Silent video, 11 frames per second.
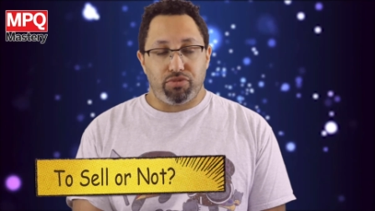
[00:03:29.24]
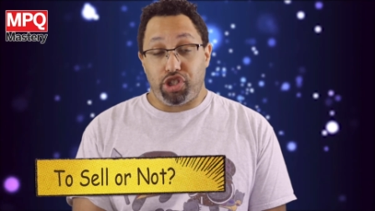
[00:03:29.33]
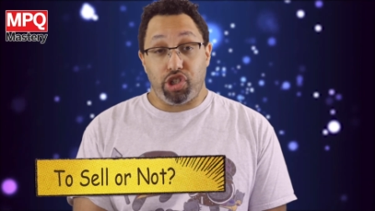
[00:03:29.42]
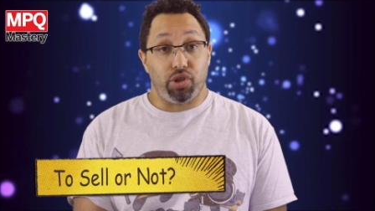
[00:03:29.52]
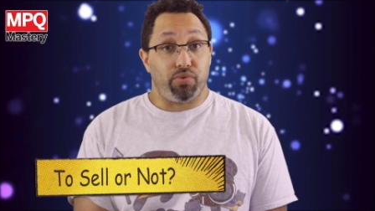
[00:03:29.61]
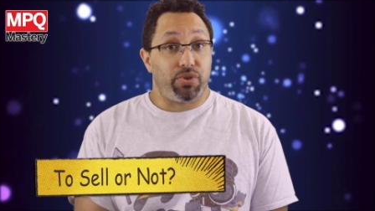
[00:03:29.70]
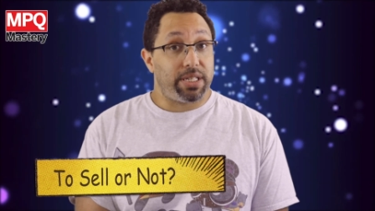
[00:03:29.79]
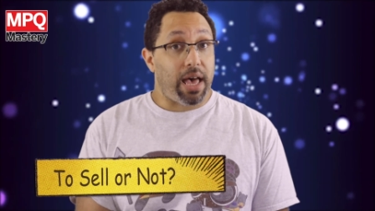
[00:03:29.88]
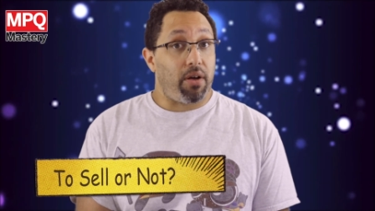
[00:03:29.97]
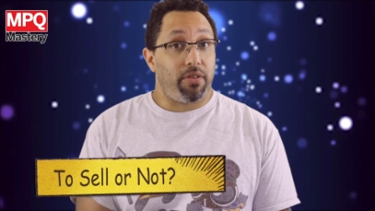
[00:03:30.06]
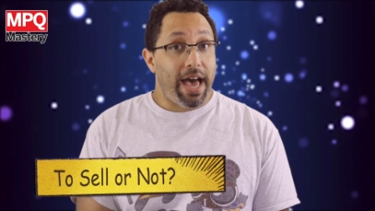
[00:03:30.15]
do you
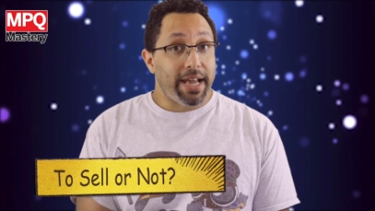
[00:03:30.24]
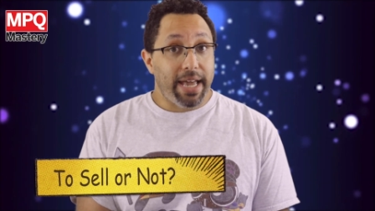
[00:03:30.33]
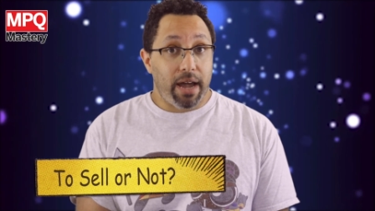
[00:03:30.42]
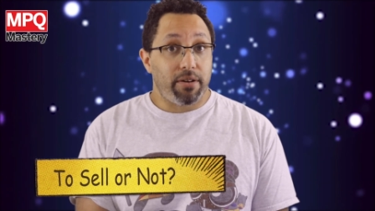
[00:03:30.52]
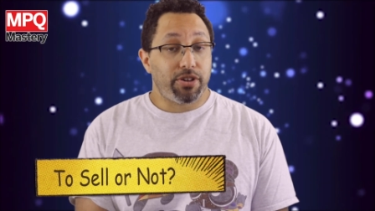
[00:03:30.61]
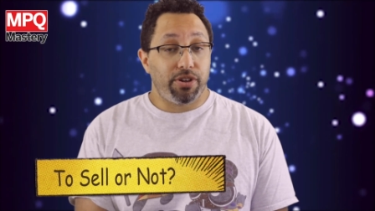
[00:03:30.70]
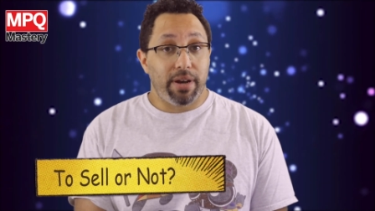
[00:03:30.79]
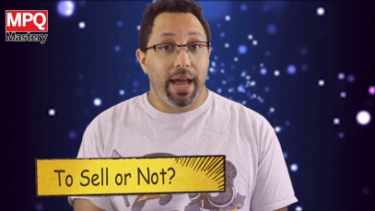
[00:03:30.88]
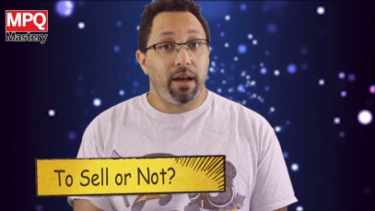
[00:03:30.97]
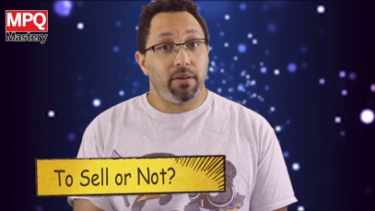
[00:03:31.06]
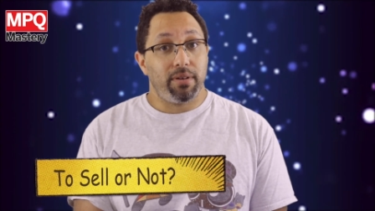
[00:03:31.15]
sell that character
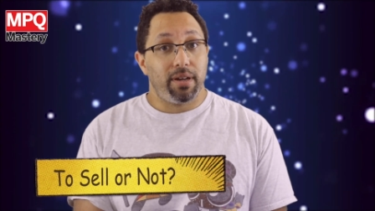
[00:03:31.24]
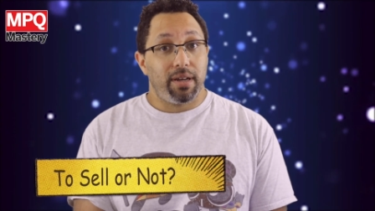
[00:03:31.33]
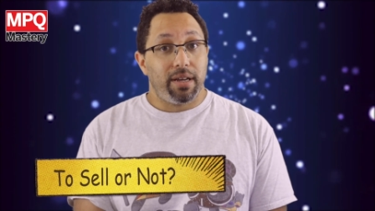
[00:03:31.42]
now?